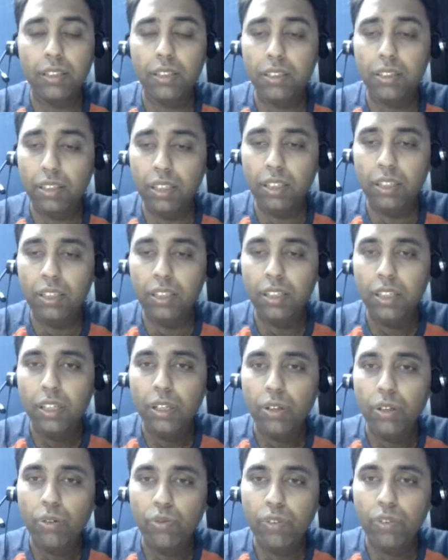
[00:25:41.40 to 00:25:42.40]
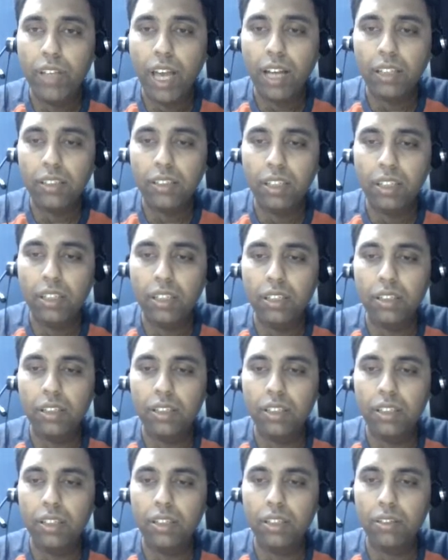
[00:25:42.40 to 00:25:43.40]
3, we actually,
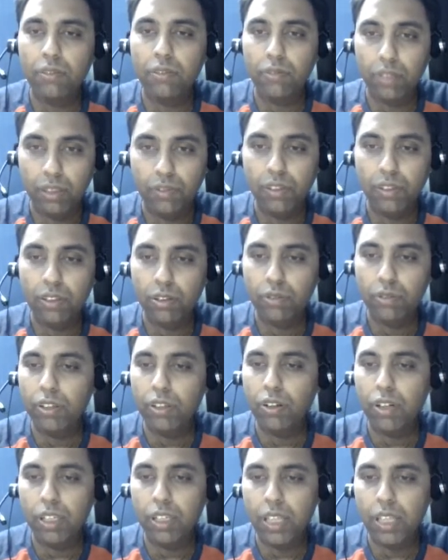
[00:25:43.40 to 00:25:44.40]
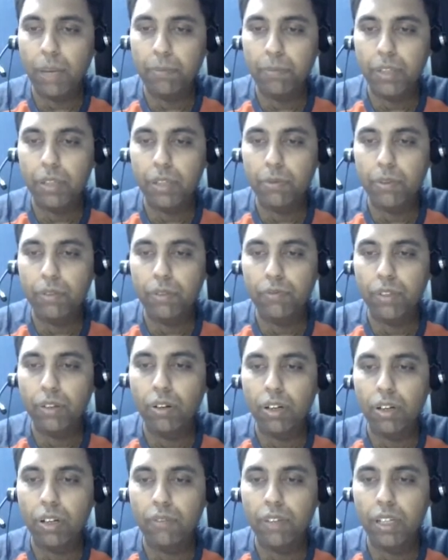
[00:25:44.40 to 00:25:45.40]
even though we got a sample, but we
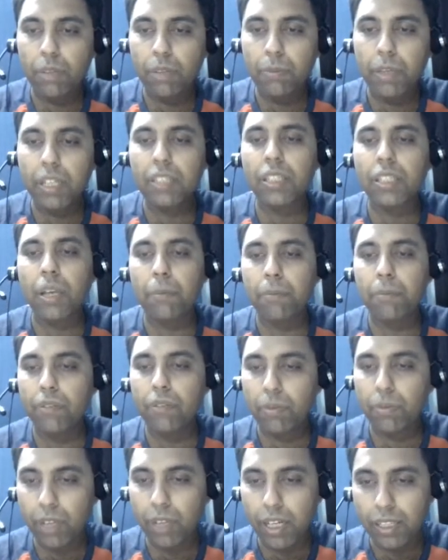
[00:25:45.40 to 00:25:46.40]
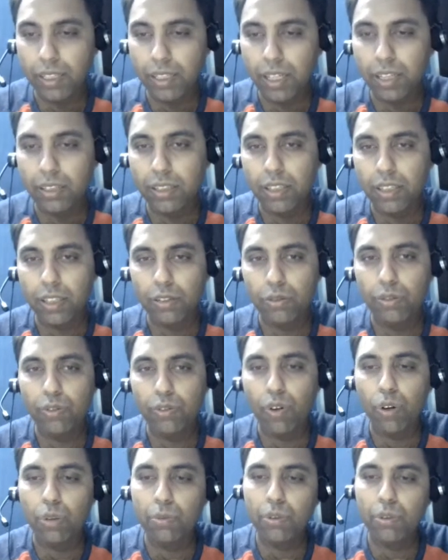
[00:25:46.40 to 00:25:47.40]
got a very big sample from the entire data. So
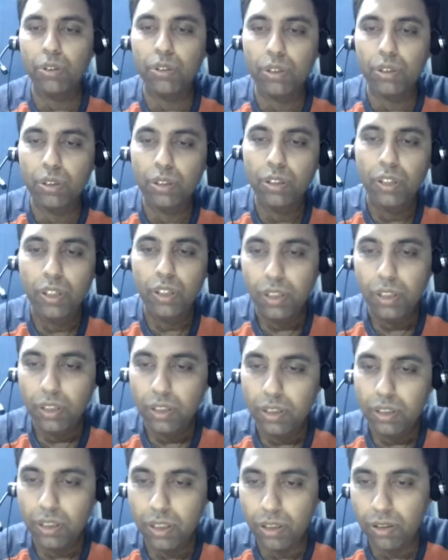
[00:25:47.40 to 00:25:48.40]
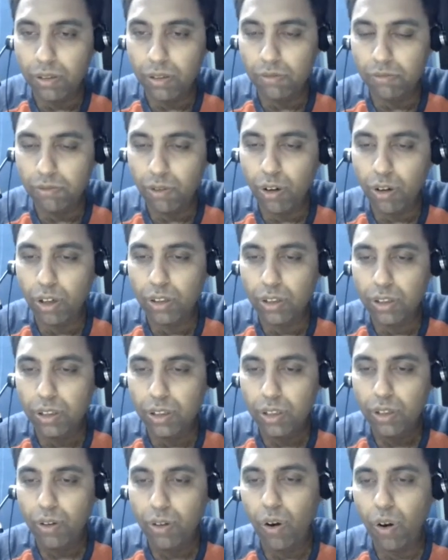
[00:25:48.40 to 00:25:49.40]
you almost, got
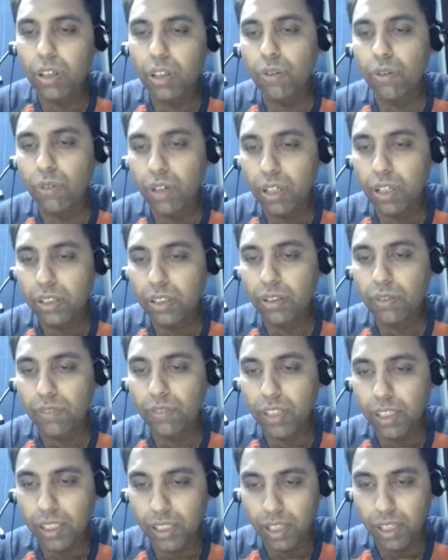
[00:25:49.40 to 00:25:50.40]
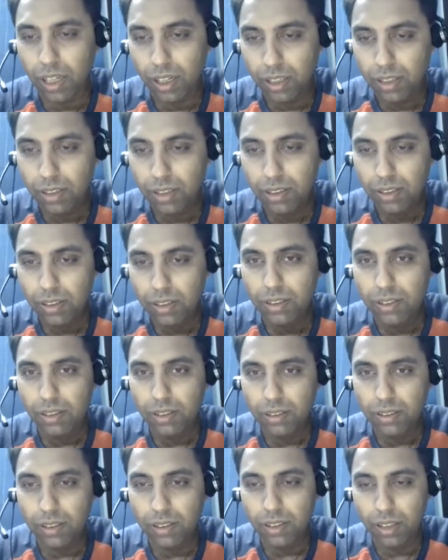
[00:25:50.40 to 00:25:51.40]
all the words of the data.
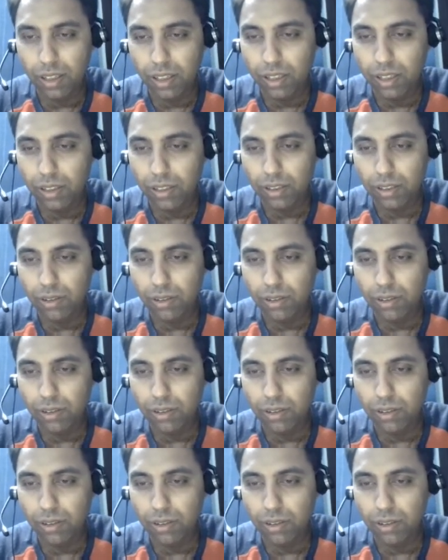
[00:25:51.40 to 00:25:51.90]
You